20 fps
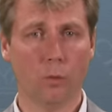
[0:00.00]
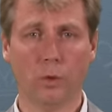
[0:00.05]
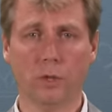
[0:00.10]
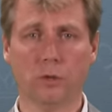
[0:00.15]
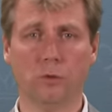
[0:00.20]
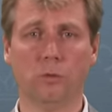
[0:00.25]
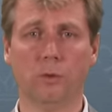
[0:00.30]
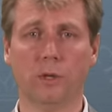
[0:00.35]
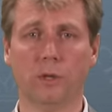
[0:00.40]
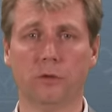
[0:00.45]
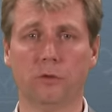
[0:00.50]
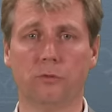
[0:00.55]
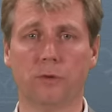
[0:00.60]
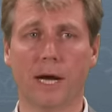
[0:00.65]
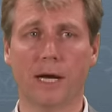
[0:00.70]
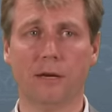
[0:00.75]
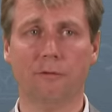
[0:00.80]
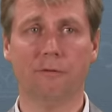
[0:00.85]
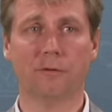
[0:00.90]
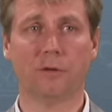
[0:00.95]
which we will
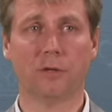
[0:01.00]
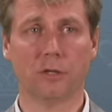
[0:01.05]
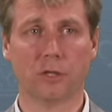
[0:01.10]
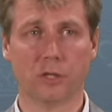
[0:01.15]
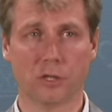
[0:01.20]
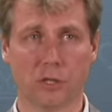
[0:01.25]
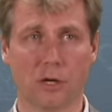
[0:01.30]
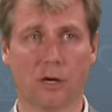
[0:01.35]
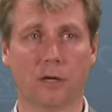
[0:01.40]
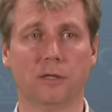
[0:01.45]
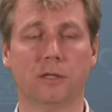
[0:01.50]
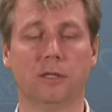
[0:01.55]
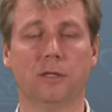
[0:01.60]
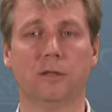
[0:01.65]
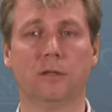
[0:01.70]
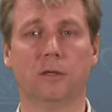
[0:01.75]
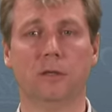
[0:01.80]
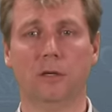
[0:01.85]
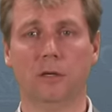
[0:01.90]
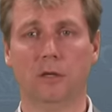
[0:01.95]
derive
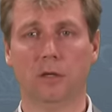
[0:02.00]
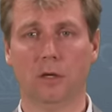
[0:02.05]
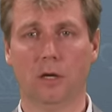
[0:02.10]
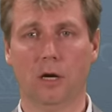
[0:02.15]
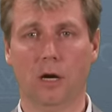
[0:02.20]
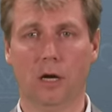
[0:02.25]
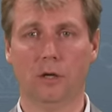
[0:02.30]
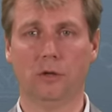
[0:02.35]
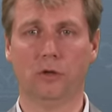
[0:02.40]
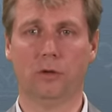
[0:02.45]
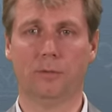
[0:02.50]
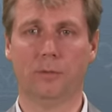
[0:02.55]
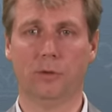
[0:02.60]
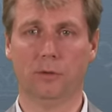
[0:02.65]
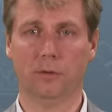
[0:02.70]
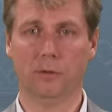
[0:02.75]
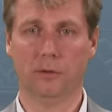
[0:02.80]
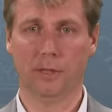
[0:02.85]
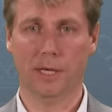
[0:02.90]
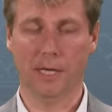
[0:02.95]
starting our
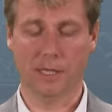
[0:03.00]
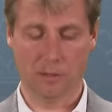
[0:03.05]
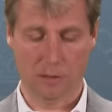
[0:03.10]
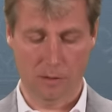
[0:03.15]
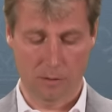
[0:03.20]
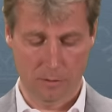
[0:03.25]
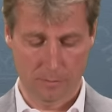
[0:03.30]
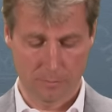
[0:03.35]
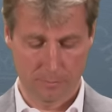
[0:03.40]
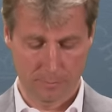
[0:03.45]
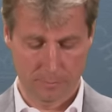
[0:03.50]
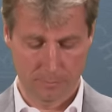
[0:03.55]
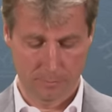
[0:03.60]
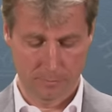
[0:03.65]
normal gas law.